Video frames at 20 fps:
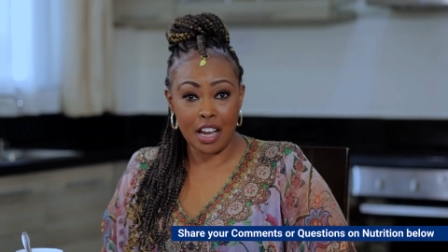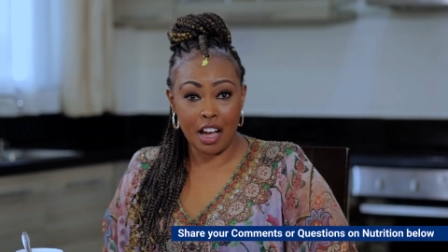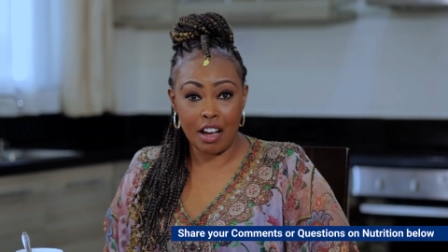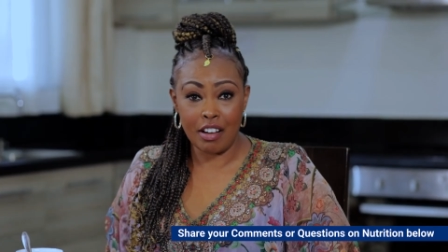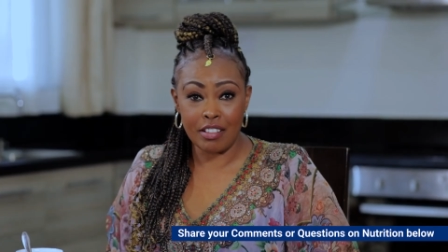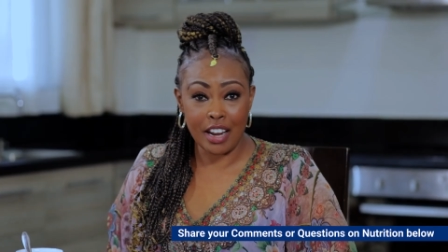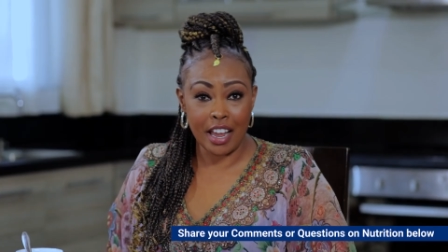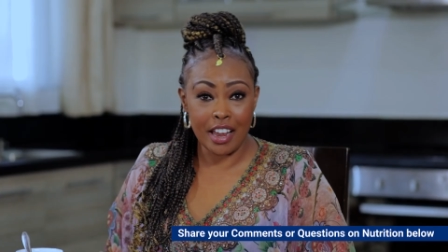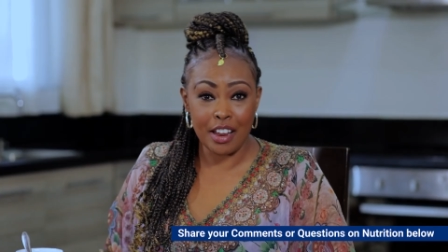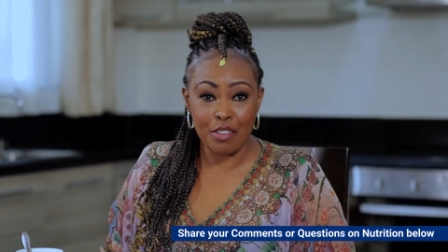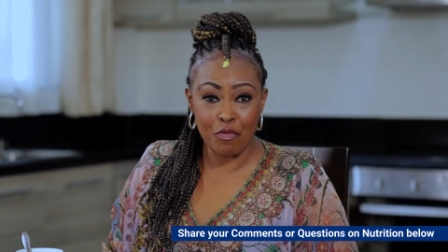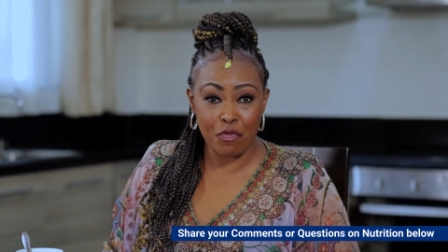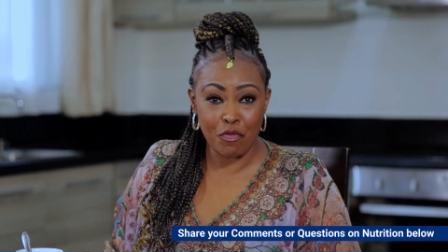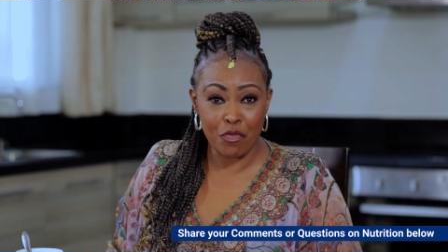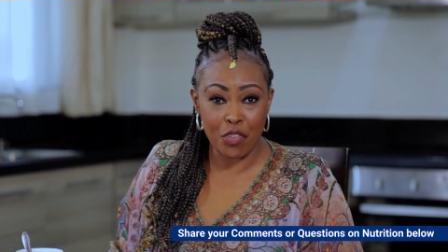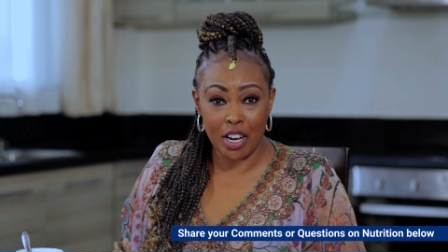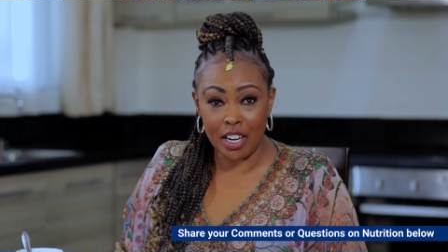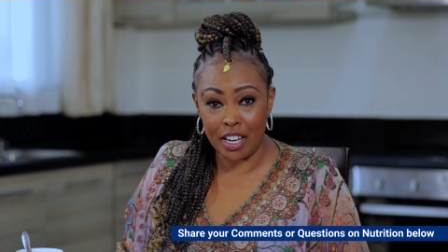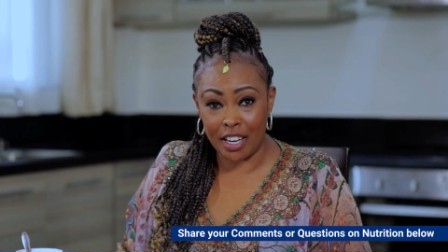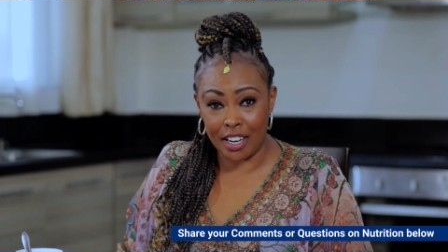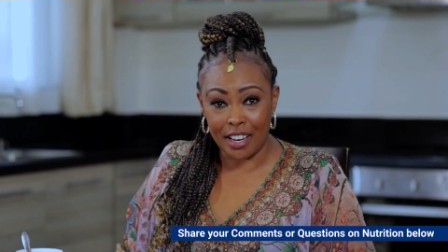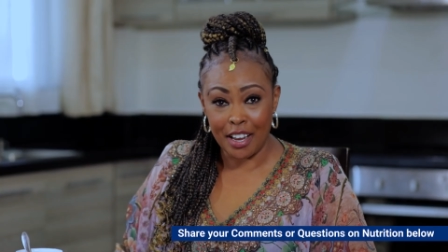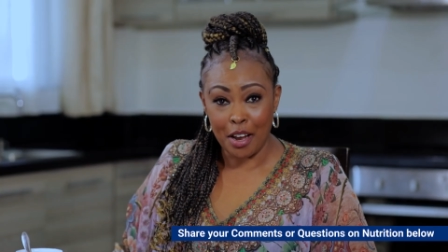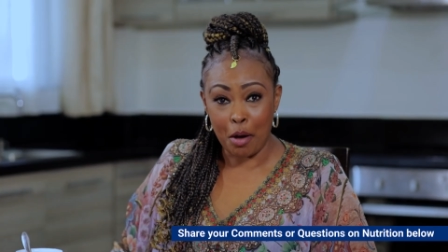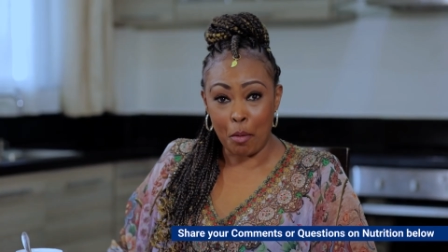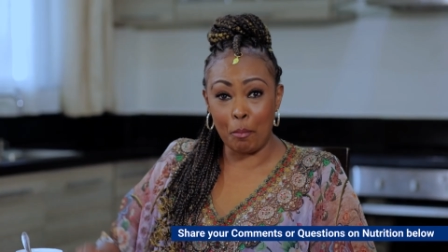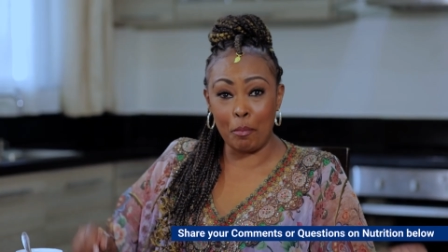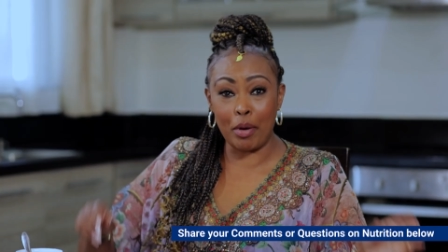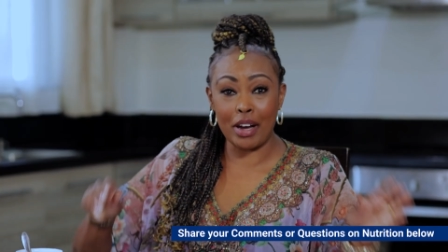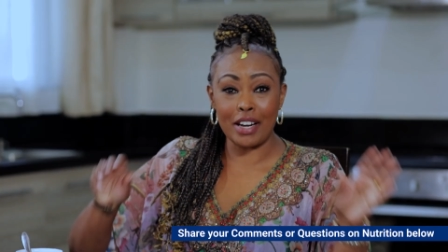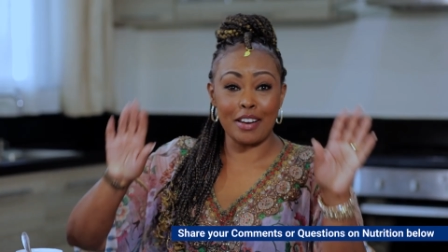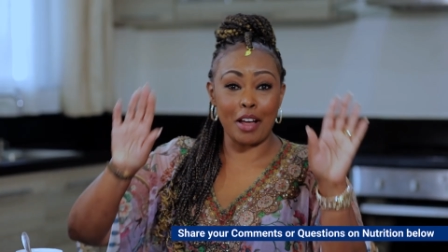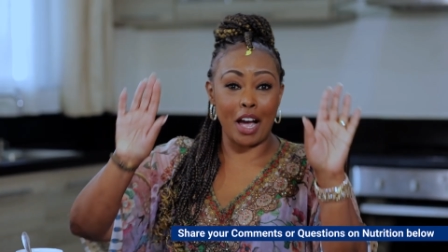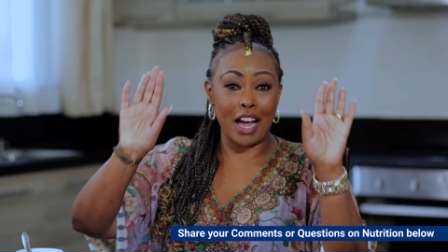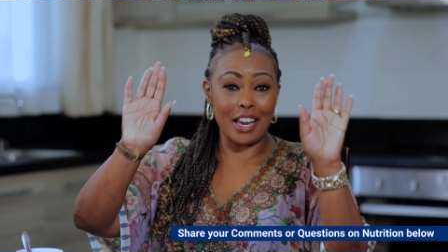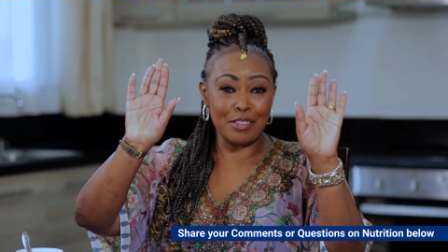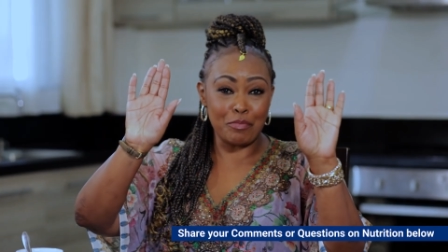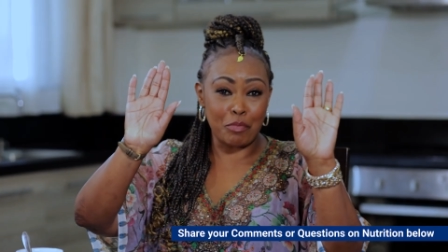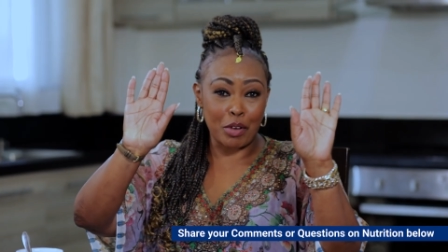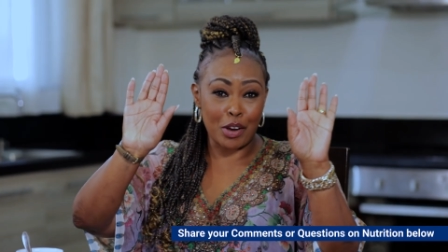town ain't funny, but
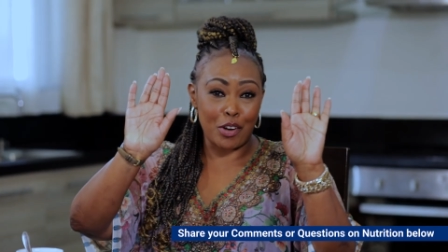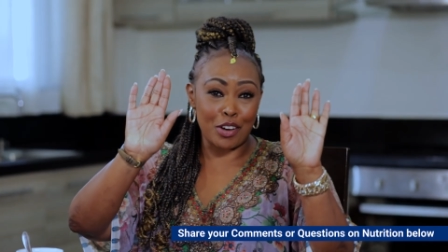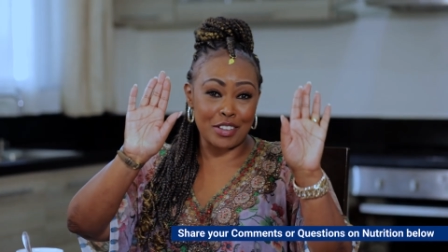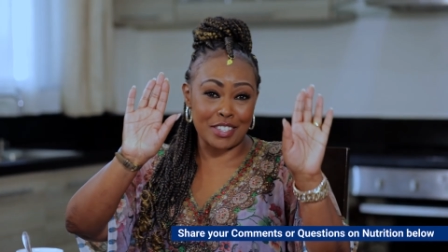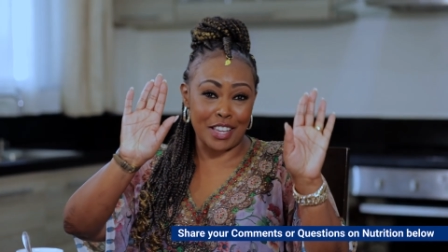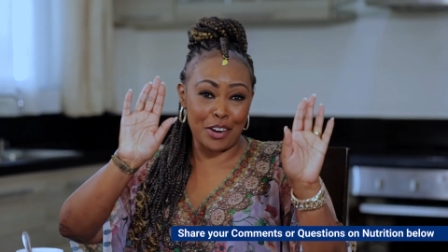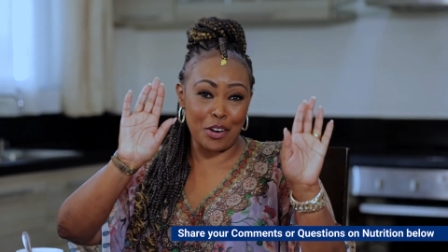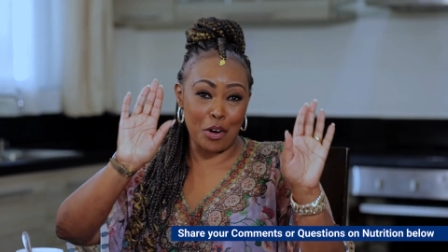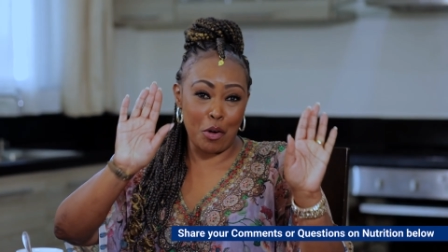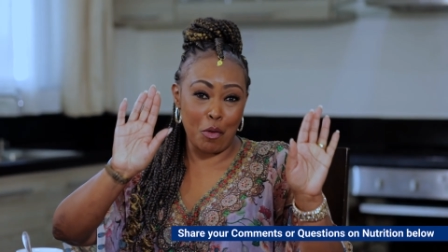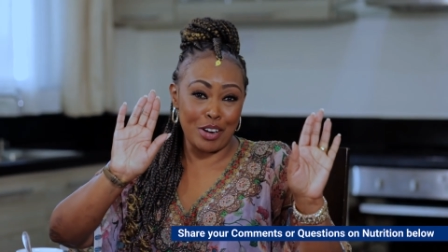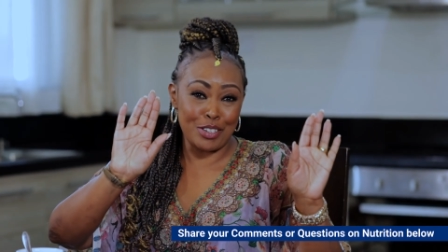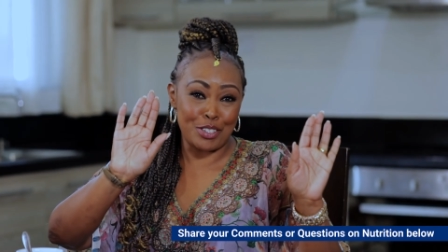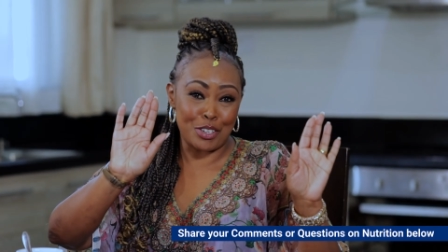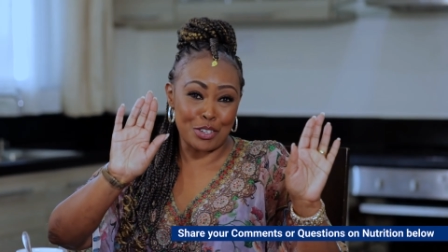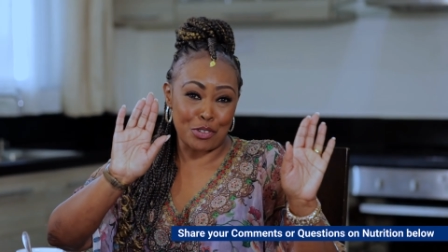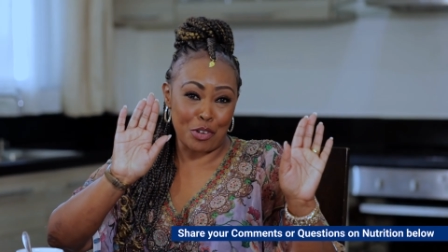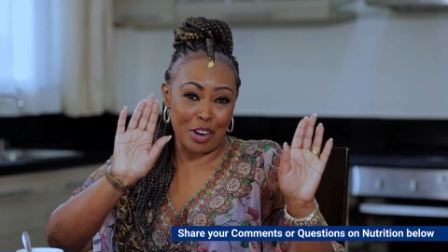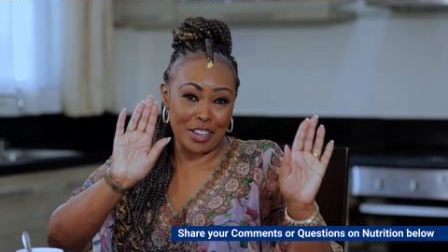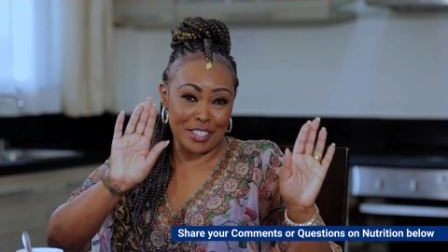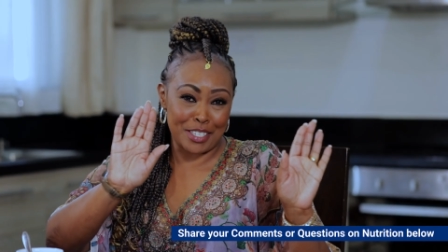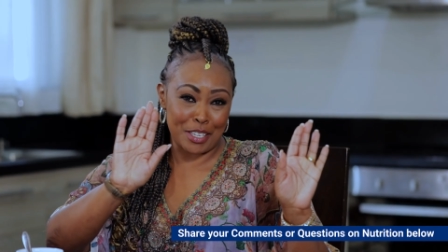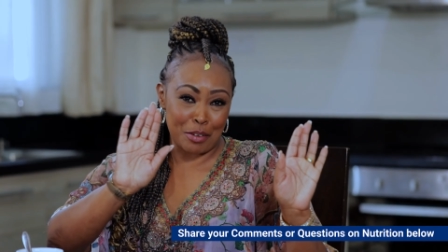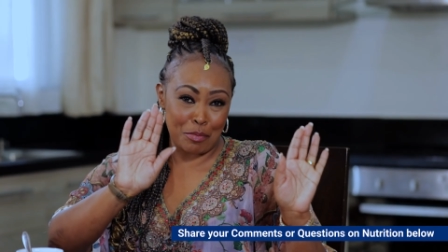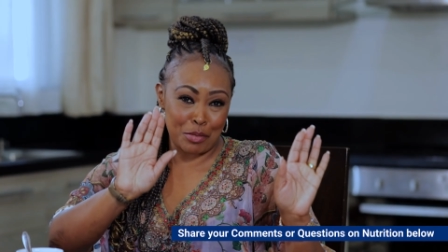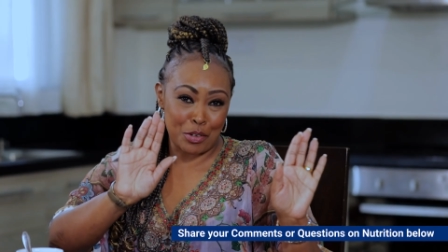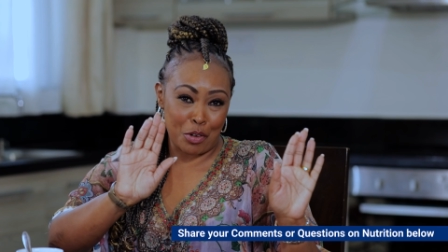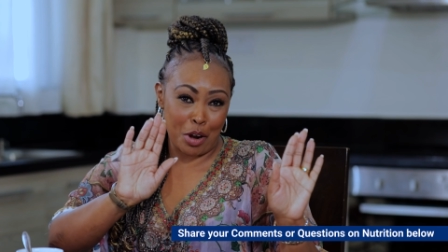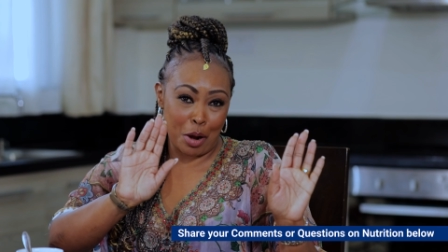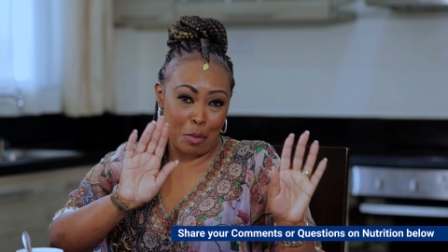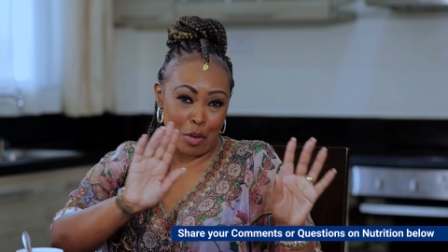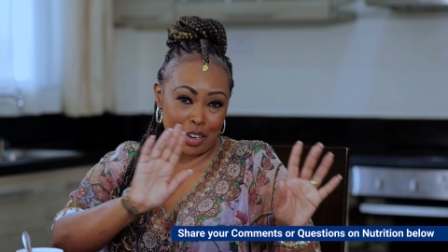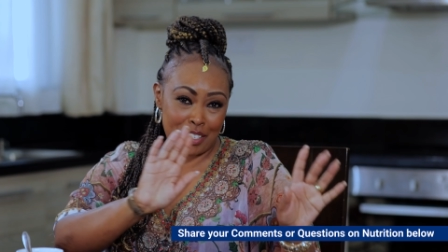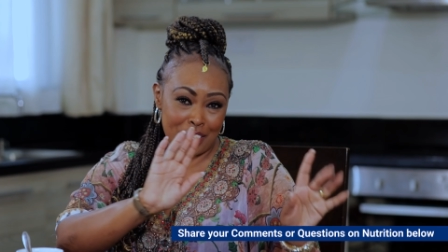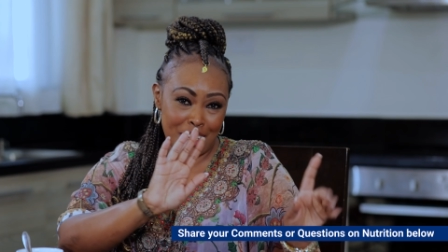because I don't want you to unsubscribe,